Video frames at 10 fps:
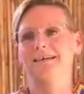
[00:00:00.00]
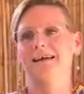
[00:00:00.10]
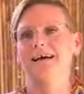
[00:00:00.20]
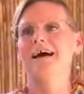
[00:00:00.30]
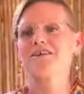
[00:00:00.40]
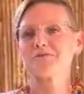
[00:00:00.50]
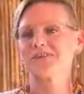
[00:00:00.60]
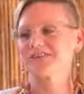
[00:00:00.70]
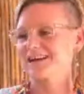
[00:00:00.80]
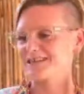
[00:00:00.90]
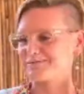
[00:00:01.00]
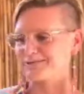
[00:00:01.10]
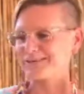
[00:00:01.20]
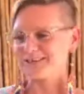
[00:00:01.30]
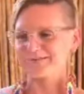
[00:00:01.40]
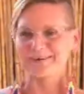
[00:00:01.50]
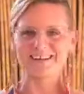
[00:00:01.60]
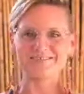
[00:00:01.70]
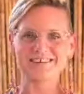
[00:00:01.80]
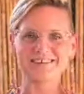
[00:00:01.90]
I don't know about you guys, but
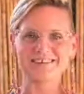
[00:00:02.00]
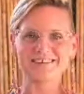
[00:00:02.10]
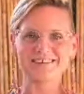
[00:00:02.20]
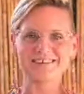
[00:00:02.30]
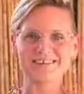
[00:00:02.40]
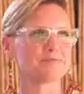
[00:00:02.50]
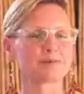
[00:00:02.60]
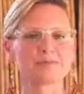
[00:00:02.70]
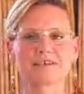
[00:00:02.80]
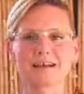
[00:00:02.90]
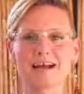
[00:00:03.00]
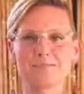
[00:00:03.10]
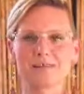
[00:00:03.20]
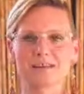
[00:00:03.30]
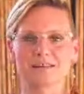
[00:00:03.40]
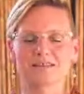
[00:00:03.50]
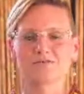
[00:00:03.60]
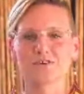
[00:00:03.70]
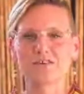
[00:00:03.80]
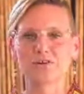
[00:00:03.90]
2020 feels like a blip in time that is
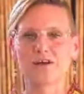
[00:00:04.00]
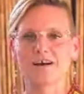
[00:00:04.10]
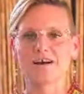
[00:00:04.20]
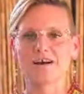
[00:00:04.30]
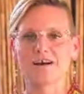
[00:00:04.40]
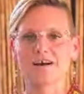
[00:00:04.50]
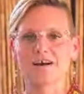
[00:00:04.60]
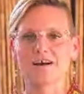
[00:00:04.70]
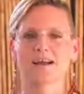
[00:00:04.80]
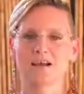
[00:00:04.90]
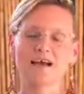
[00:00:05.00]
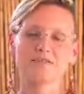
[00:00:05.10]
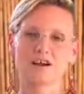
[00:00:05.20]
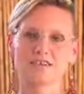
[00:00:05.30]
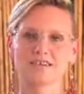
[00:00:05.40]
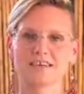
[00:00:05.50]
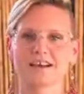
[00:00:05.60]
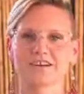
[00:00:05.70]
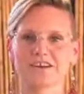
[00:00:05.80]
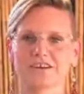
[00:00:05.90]
forever lost. And I have lost an
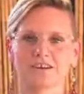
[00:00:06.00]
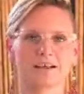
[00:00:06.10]
entire year.